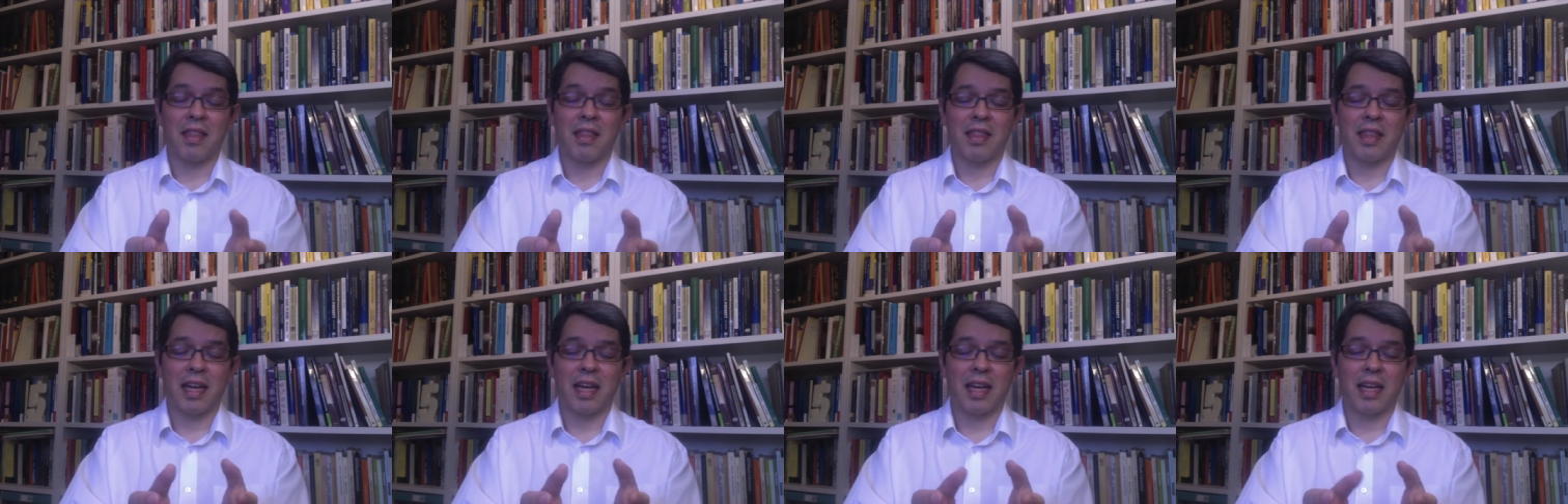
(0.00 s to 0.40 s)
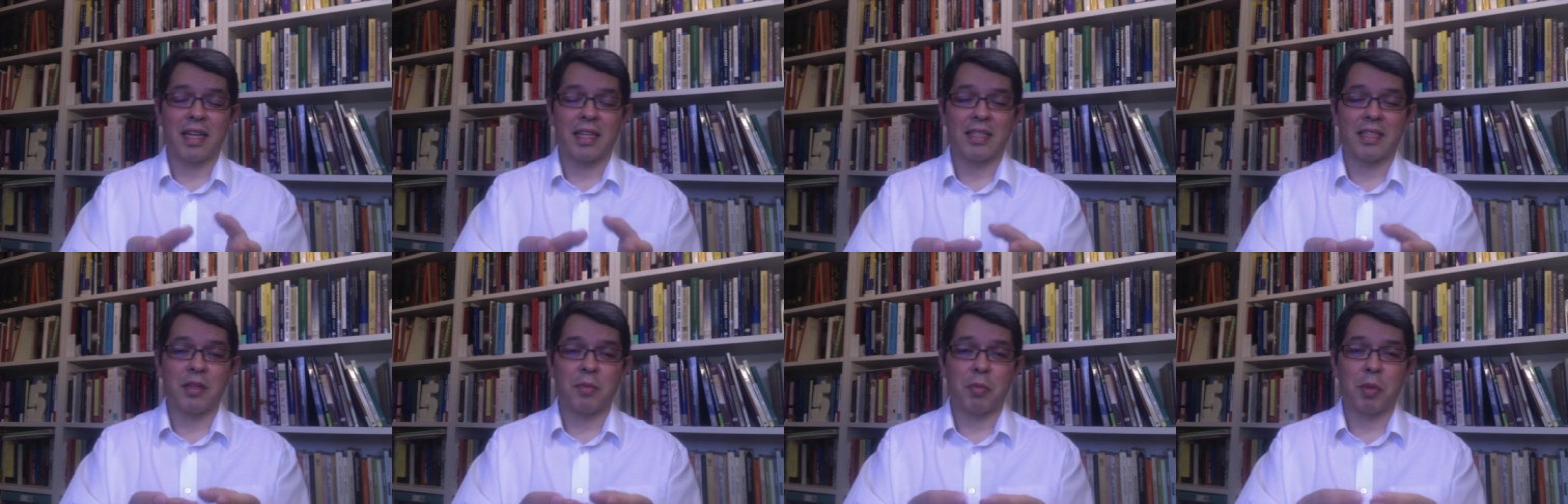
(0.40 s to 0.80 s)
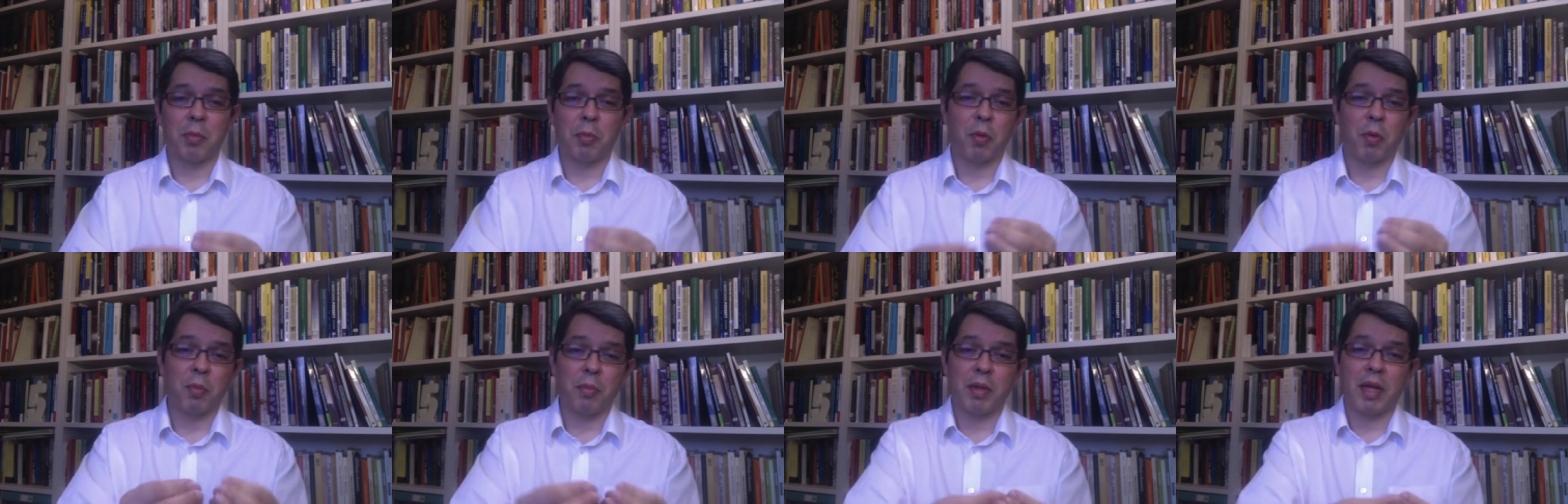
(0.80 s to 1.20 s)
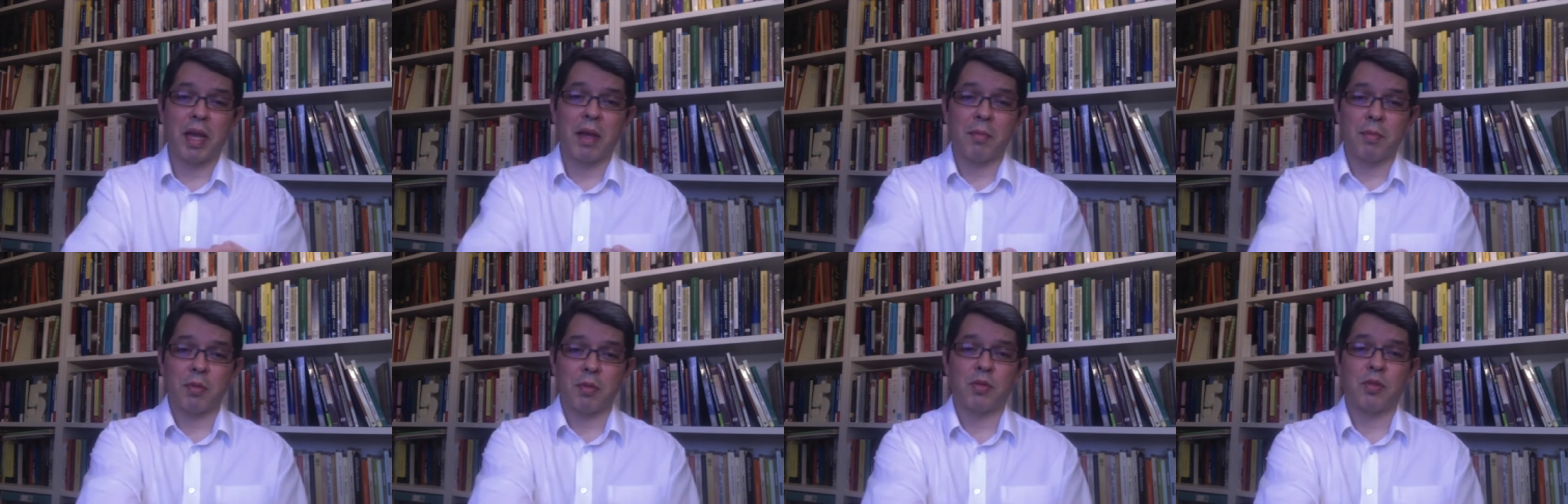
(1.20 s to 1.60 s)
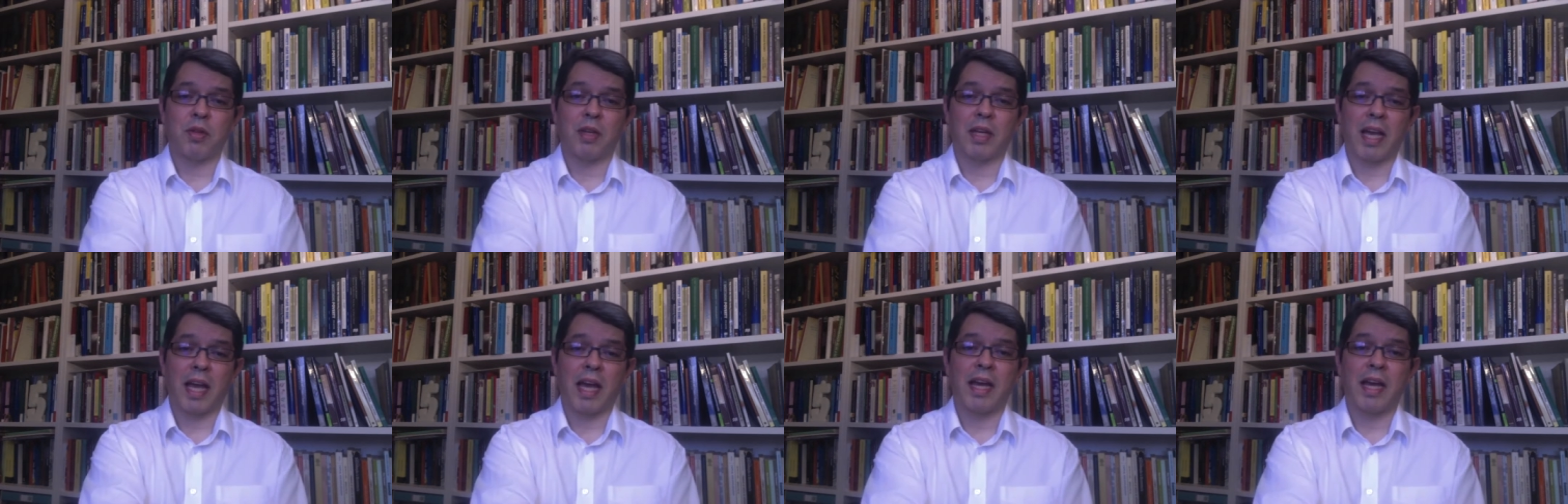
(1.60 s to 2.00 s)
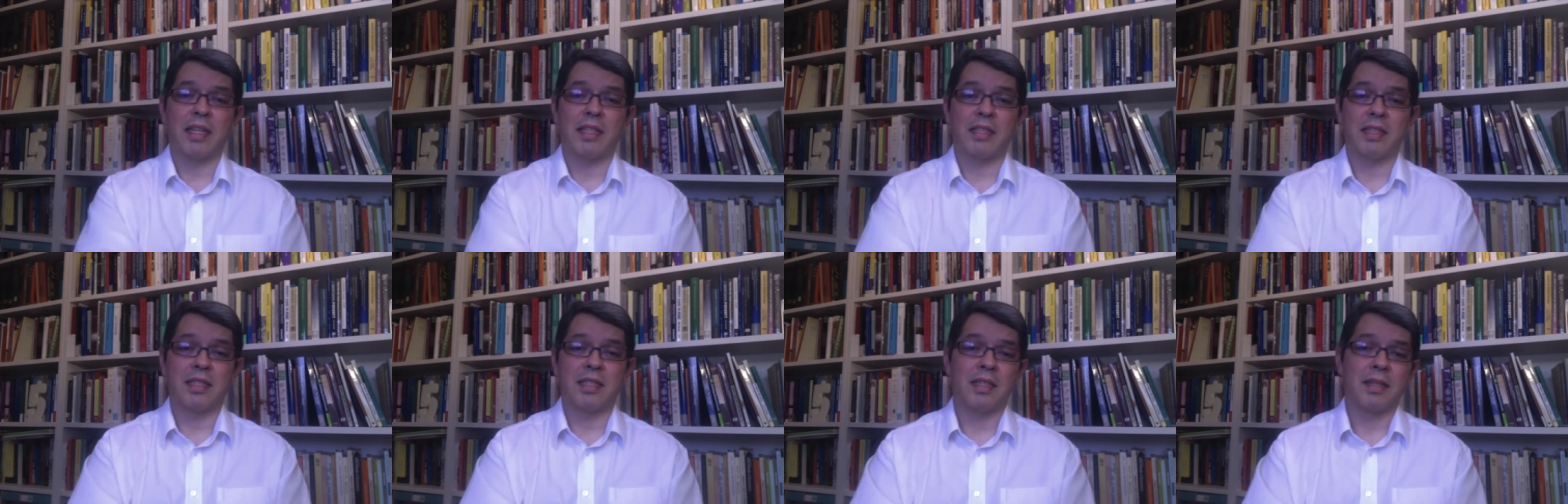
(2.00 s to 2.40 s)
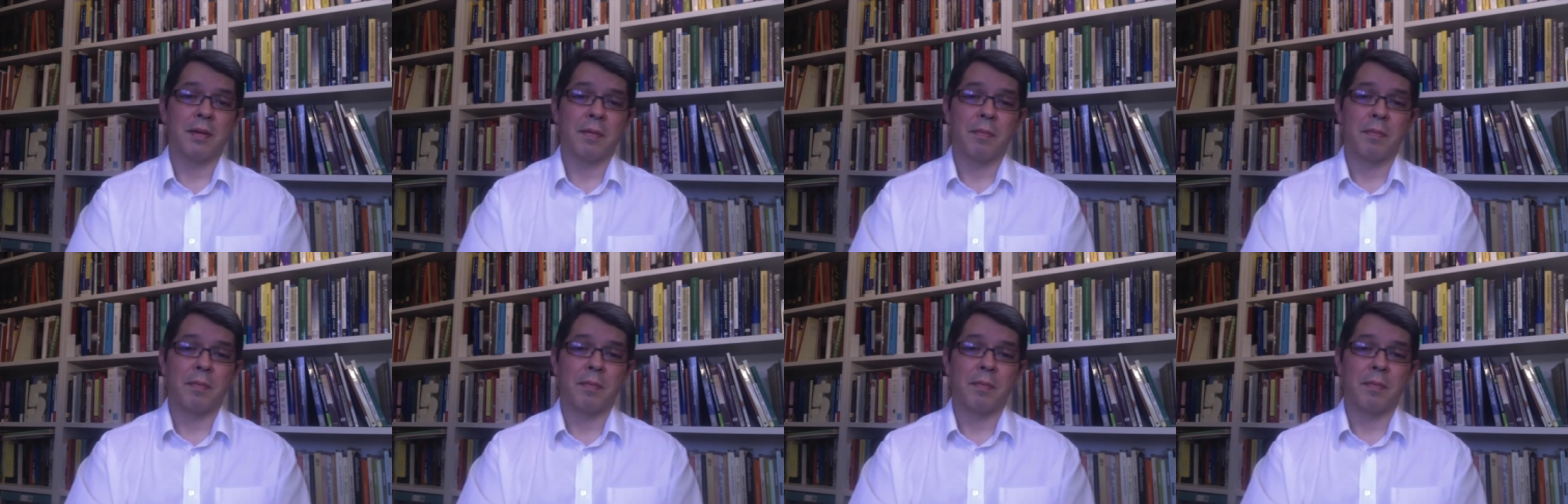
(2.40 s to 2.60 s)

that people will be able to get